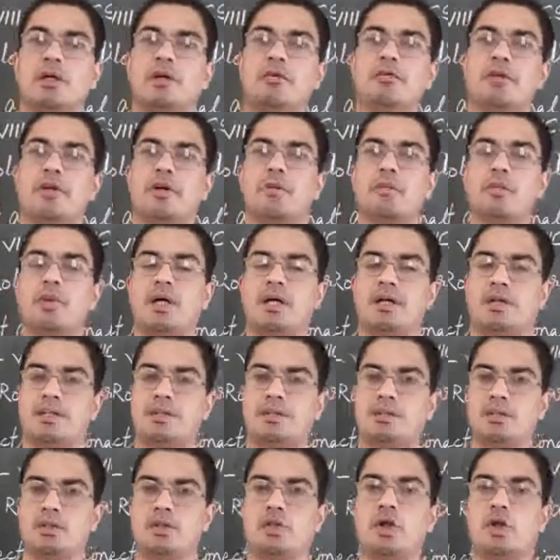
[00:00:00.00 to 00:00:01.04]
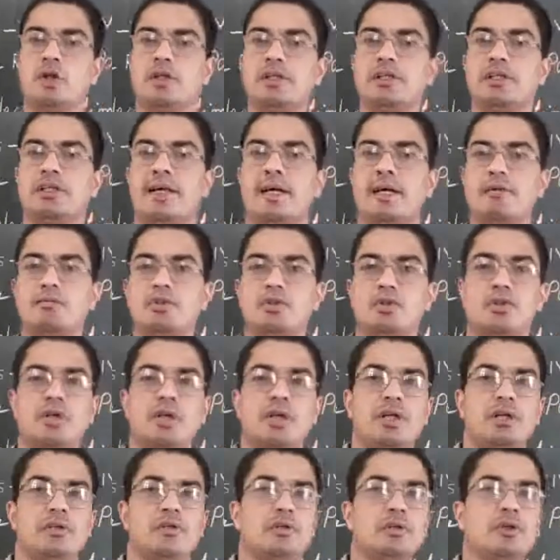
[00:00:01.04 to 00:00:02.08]
different parties. All the times
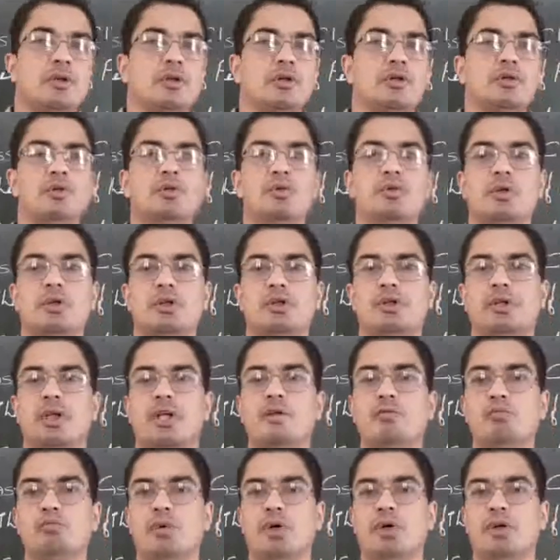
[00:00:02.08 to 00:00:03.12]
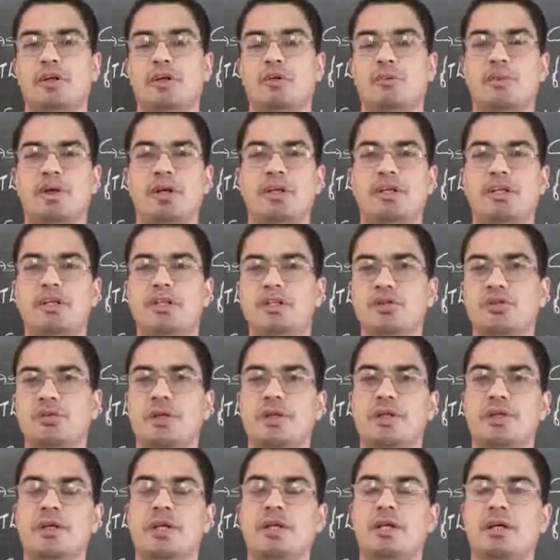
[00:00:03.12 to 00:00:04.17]
only 2 or 3 important parties
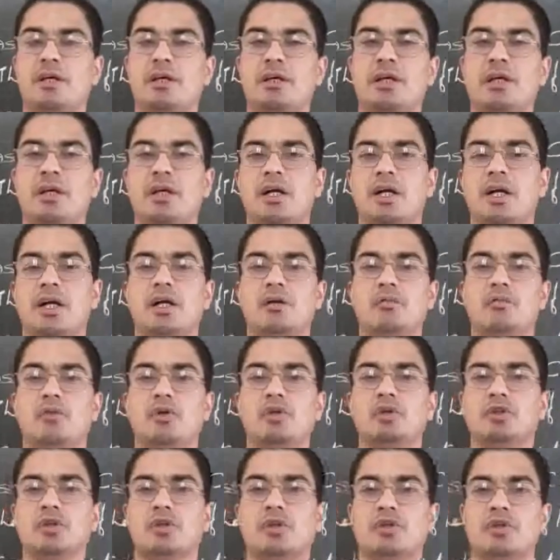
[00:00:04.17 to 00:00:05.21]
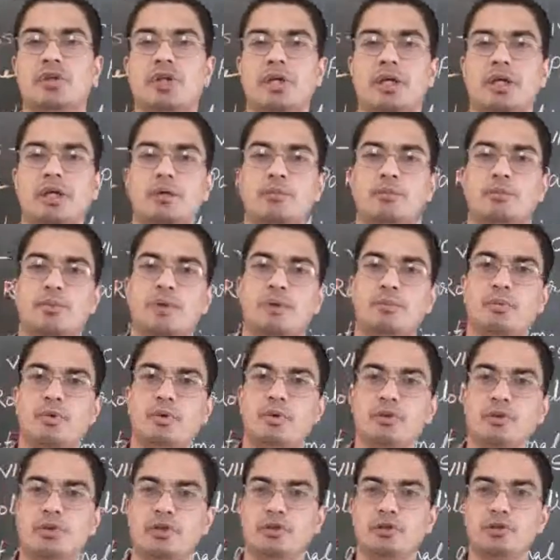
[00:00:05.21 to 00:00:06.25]
were there, and most of the
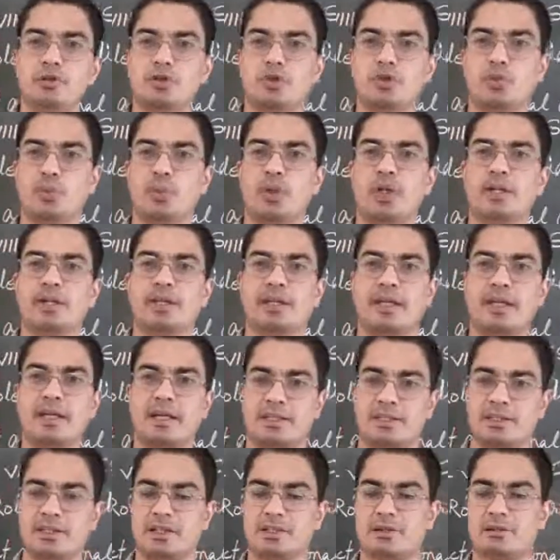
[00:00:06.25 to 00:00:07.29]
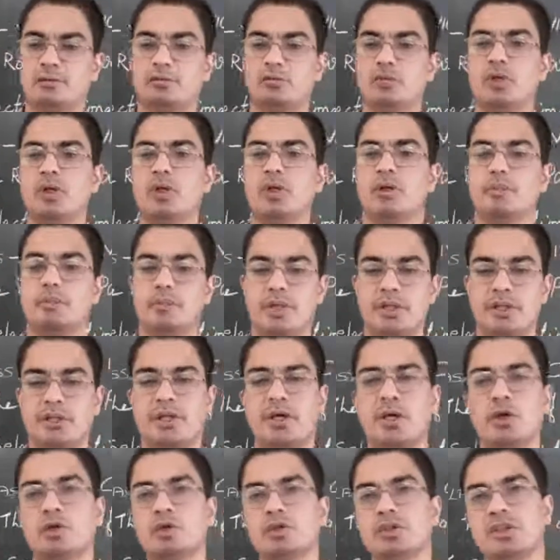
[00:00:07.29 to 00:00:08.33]
people used to win the election. But
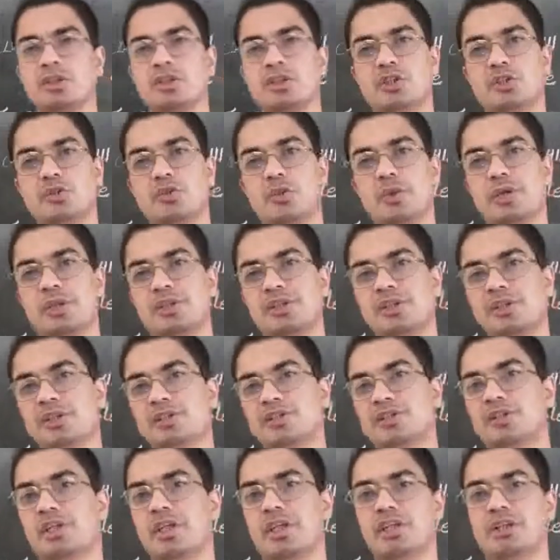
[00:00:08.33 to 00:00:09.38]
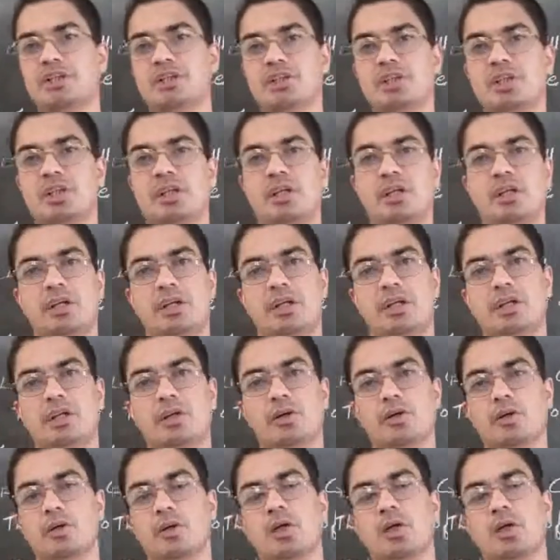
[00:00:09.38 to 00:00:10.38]
now the situation is changed in India.